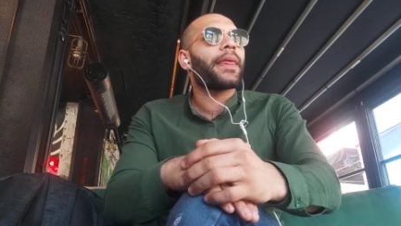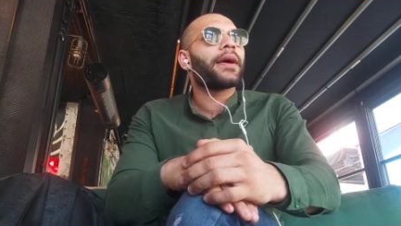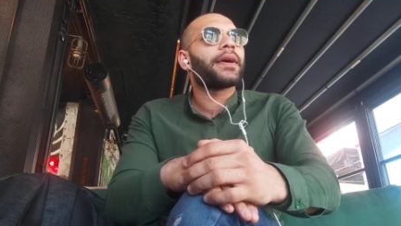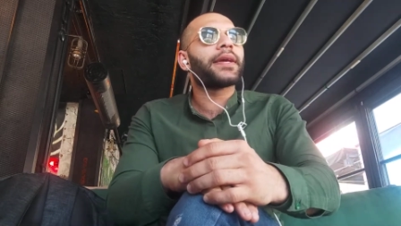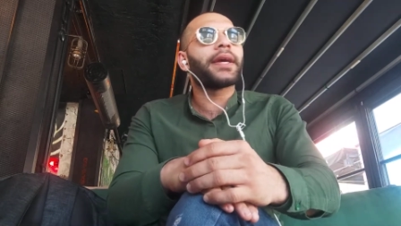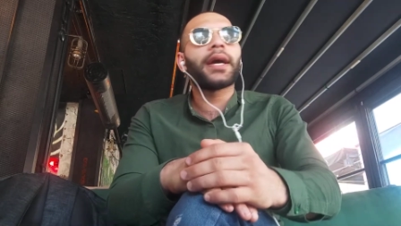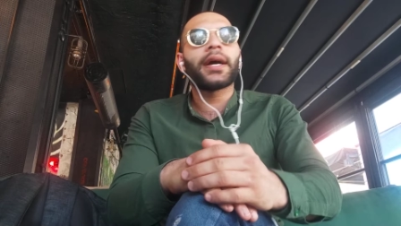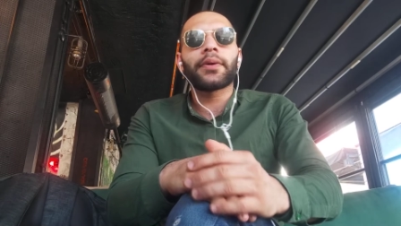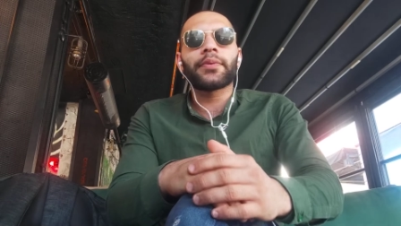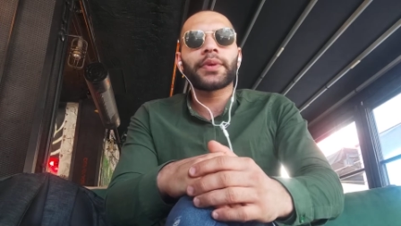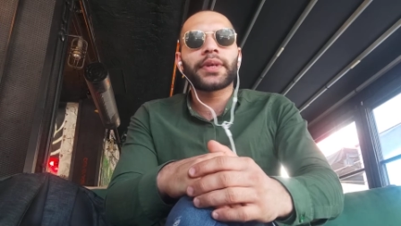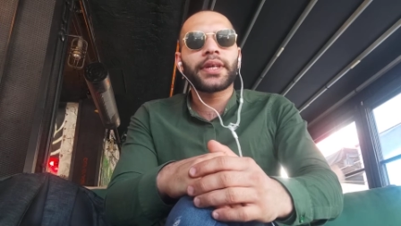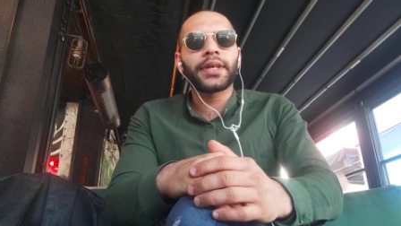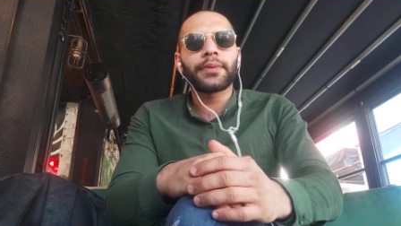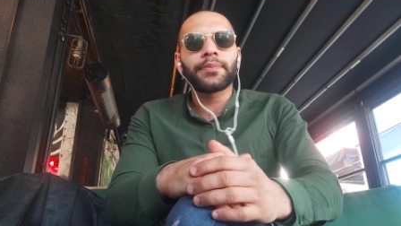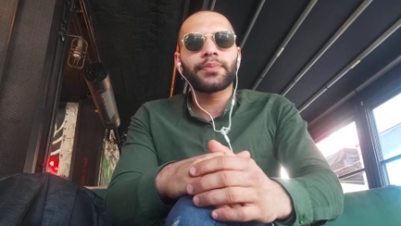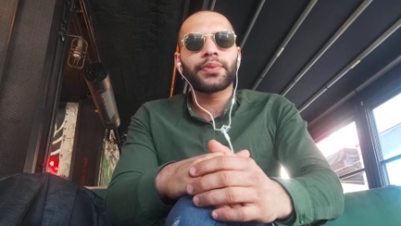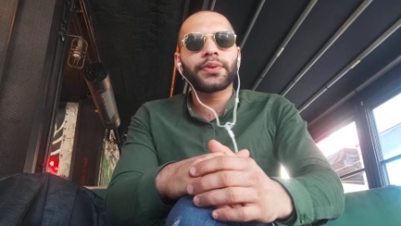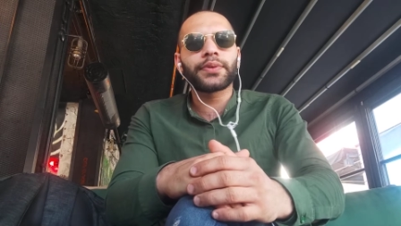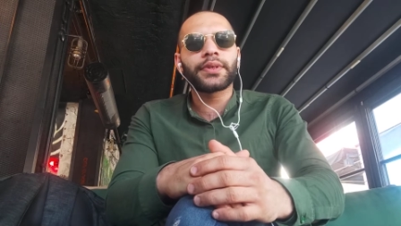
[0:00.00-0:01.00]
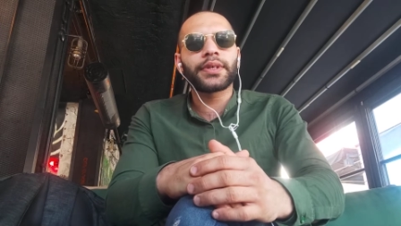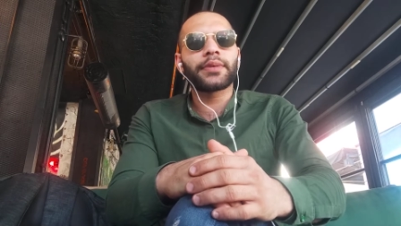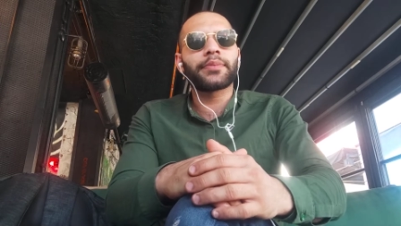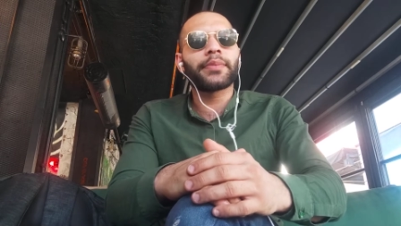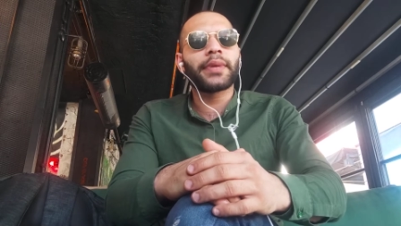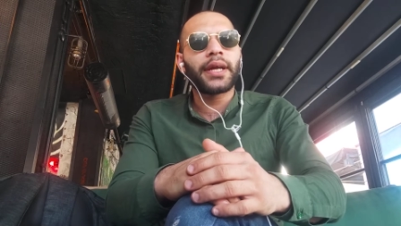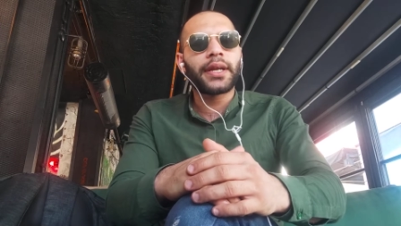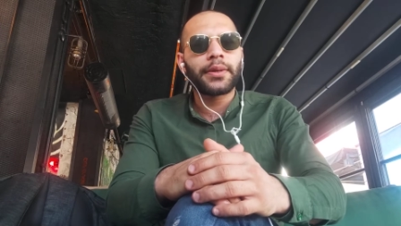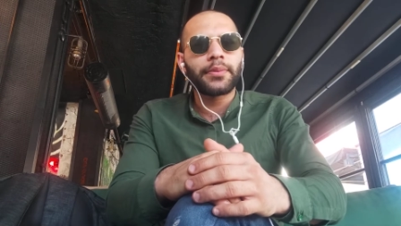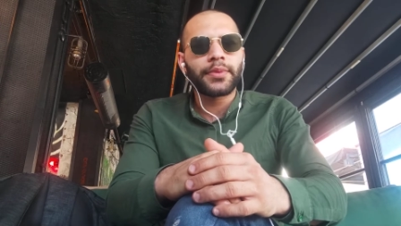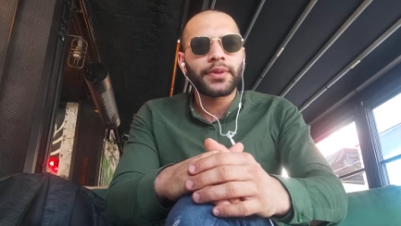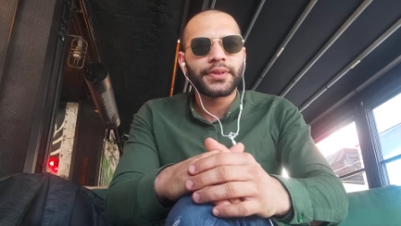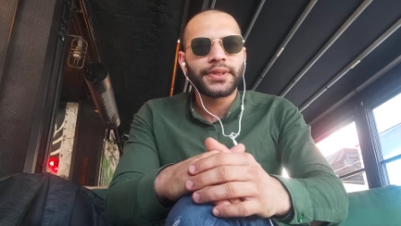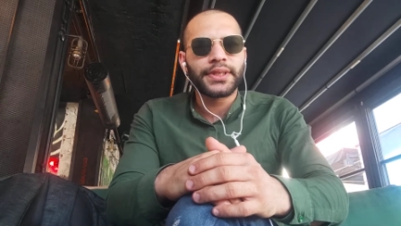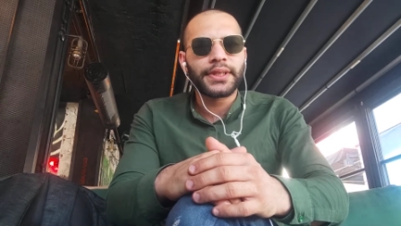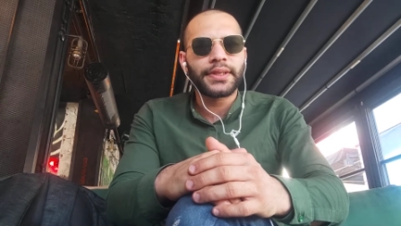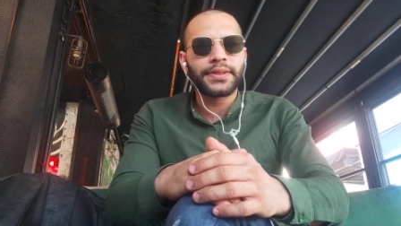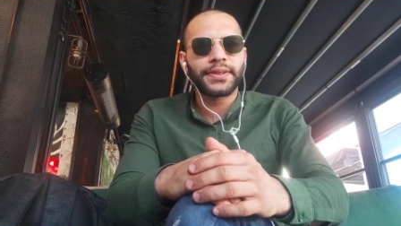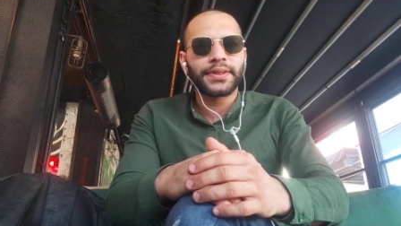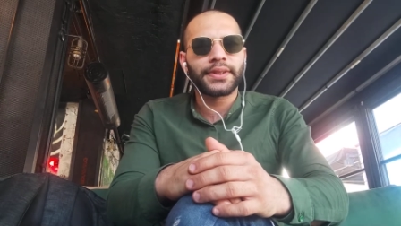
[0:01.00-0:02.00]
yeah, we can put there many more
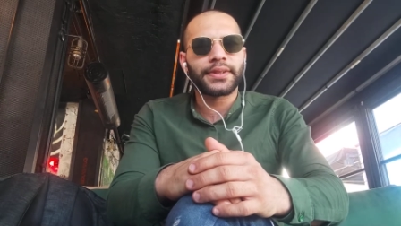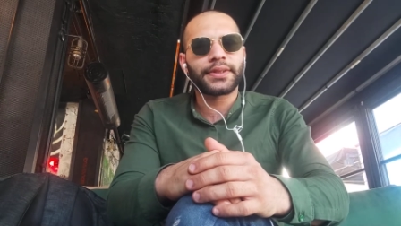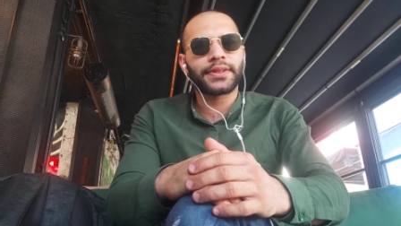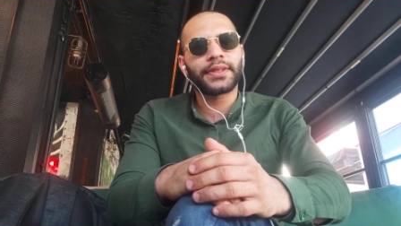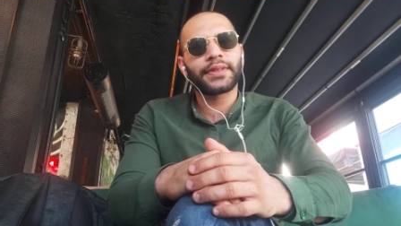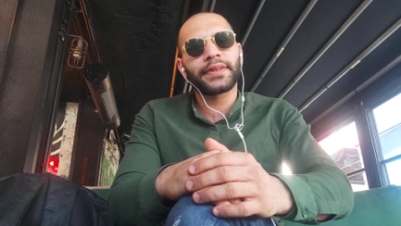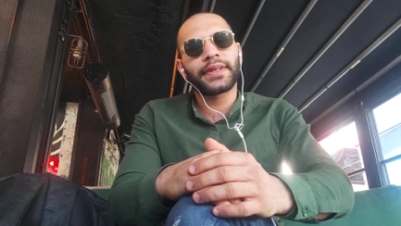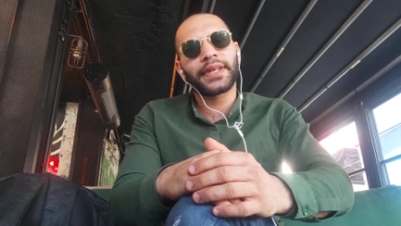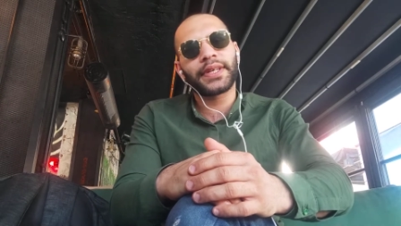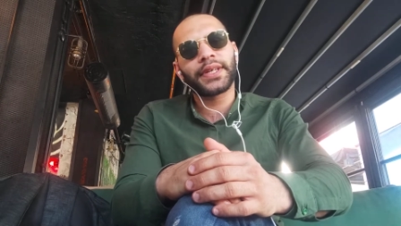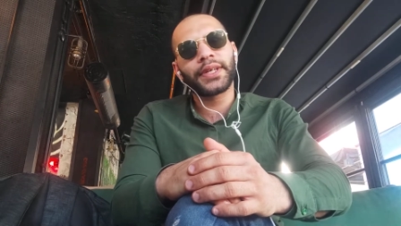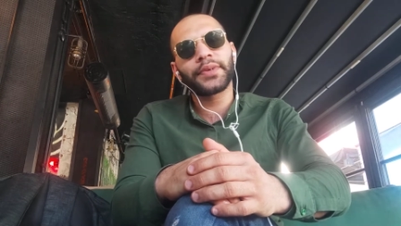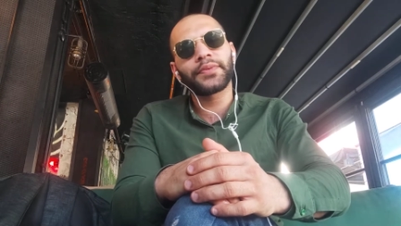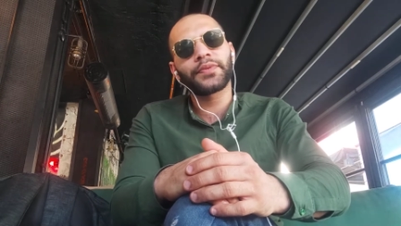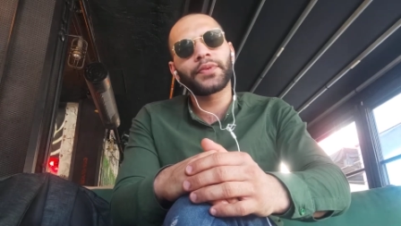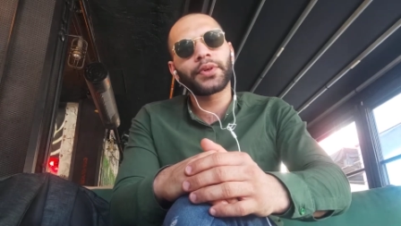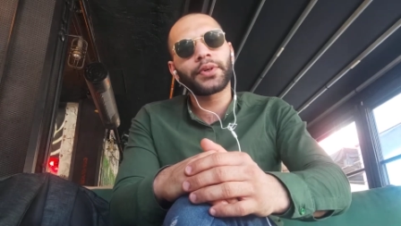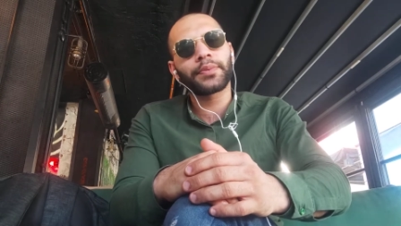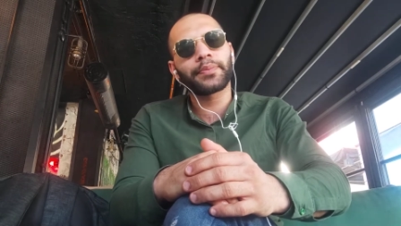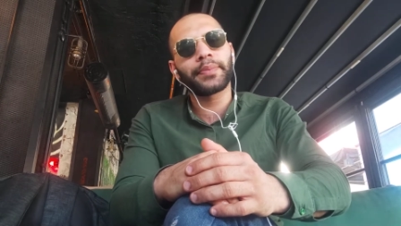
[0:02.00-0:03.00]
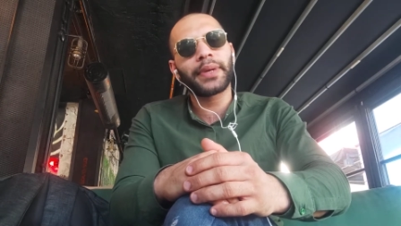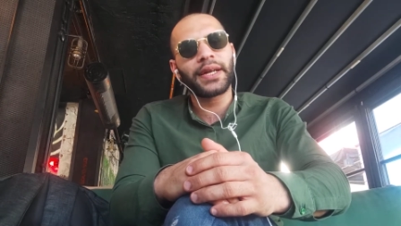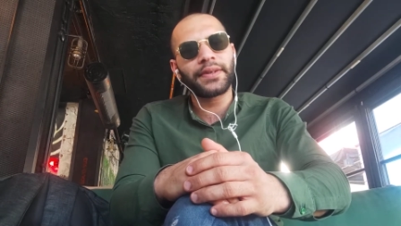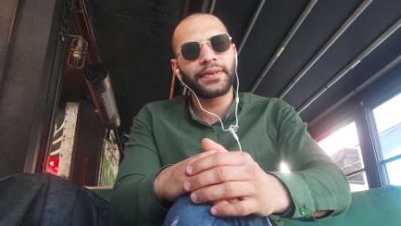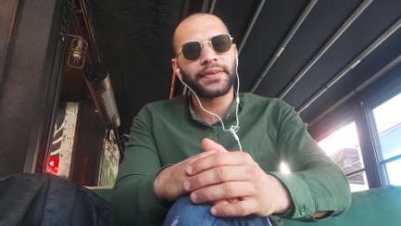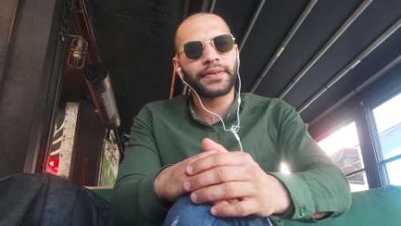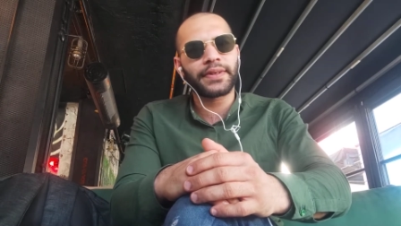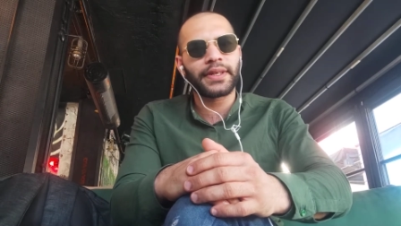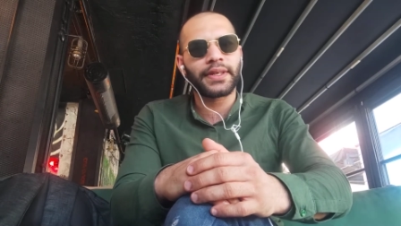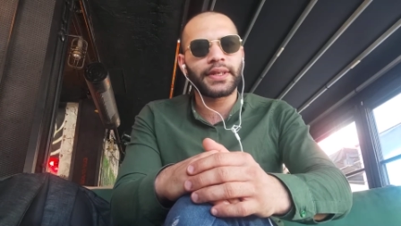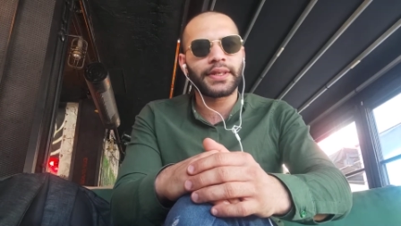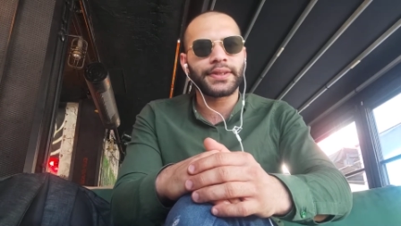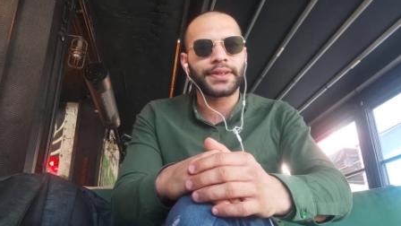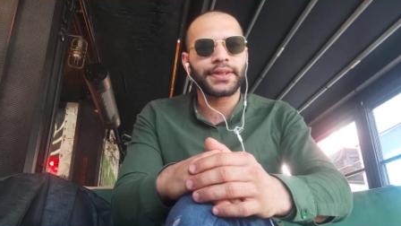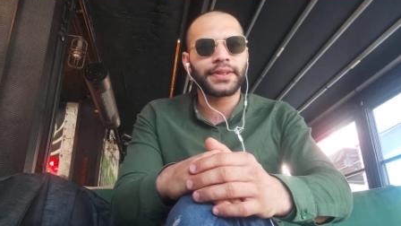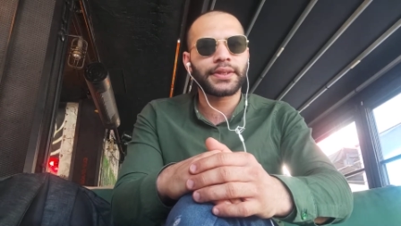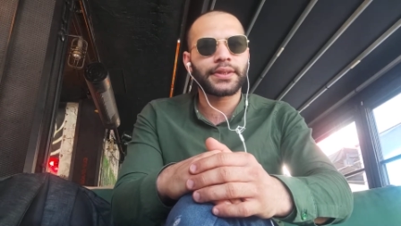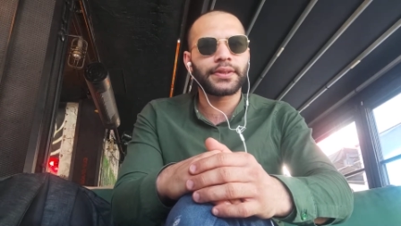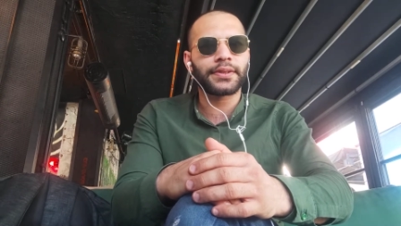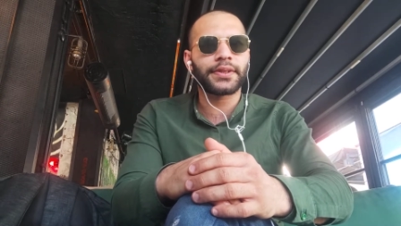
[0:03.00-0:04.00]
sensors and they can work better than
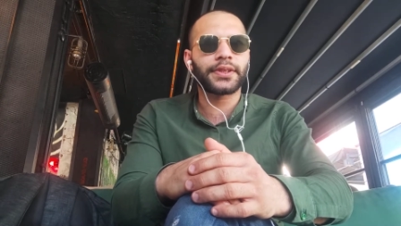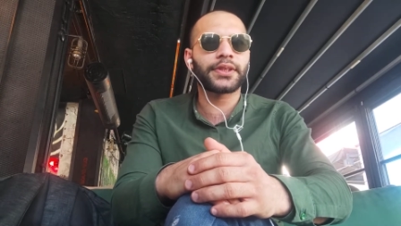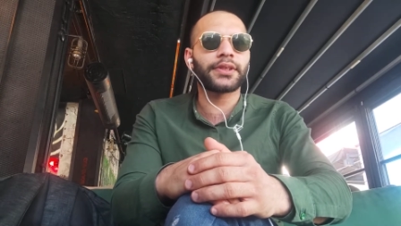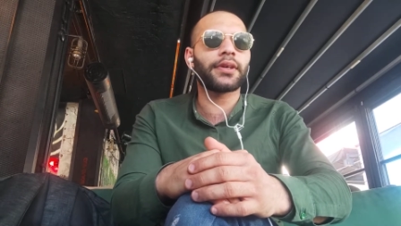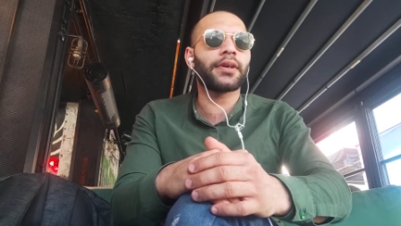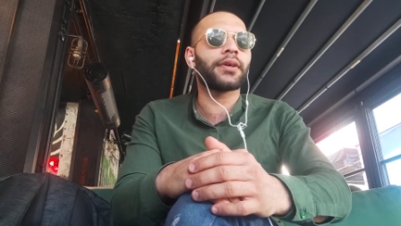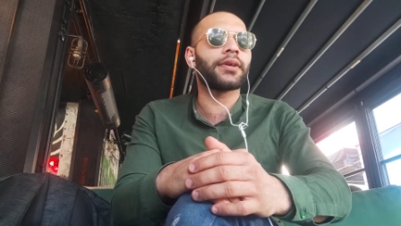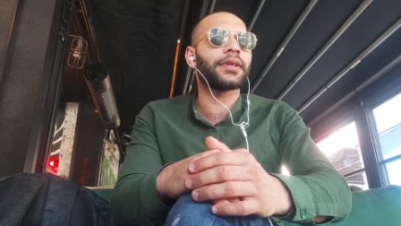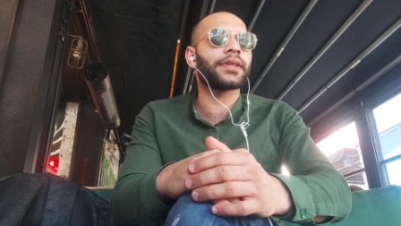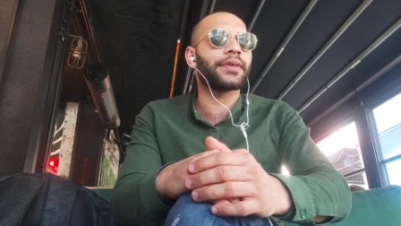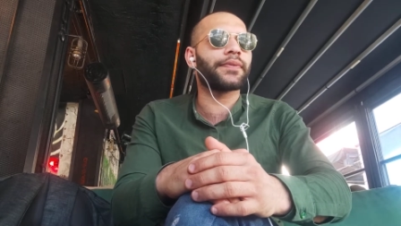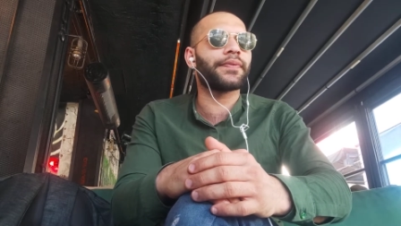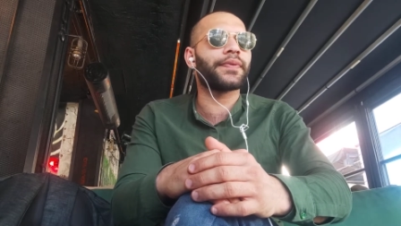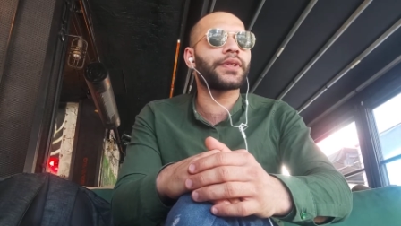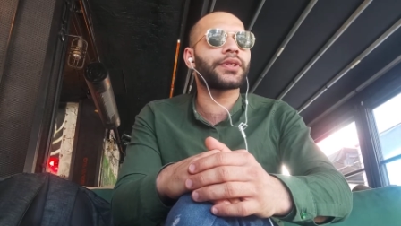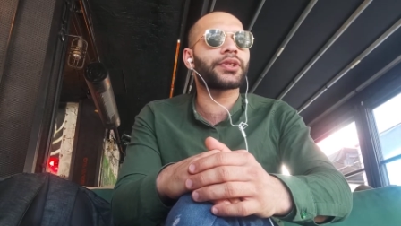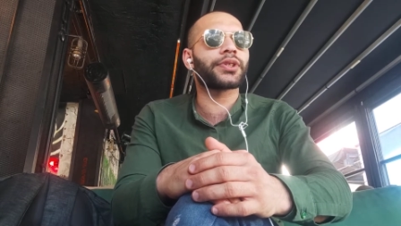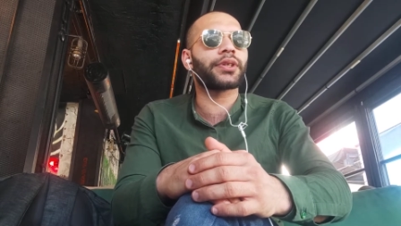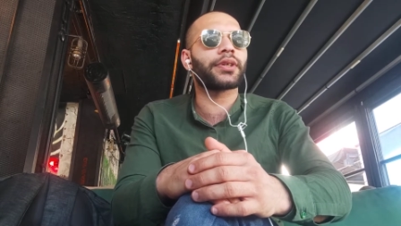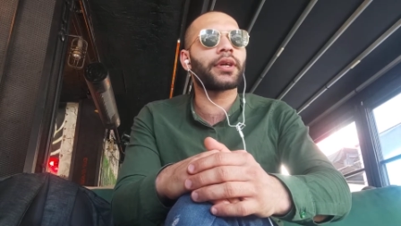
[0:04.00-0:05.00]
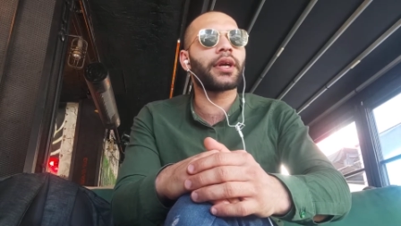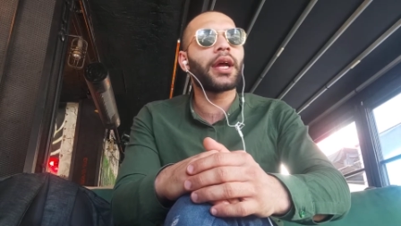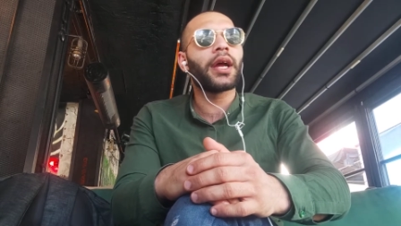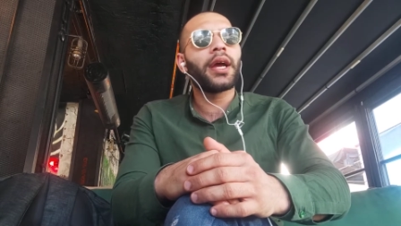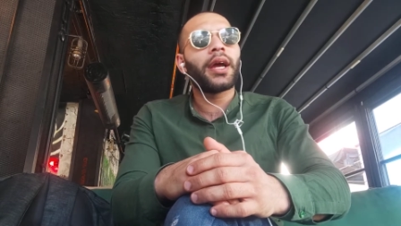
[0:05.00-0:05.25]
us, so in the future.